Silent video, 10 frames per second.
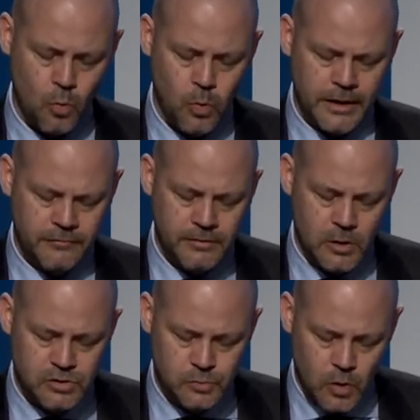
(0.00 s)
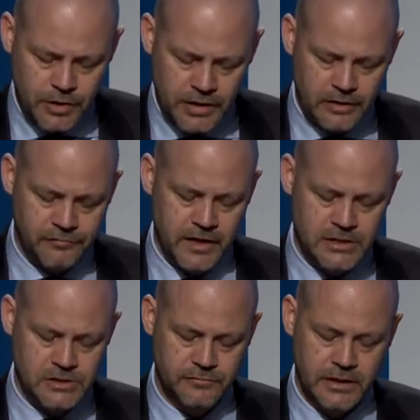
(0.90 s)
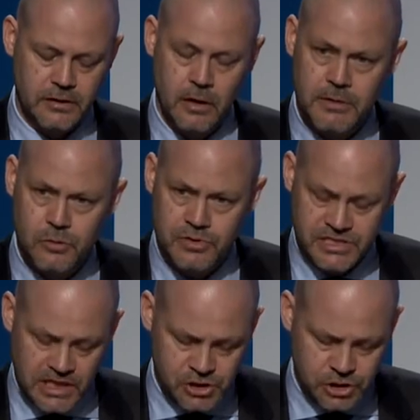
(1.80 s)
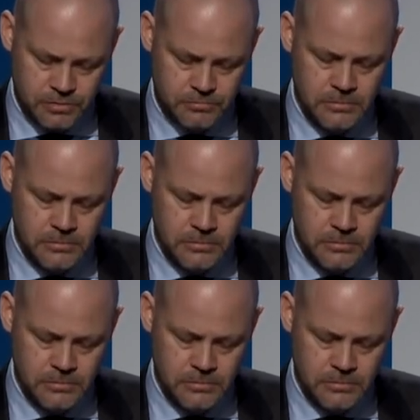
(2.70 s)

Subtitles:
One of the most worrying effects of economic recession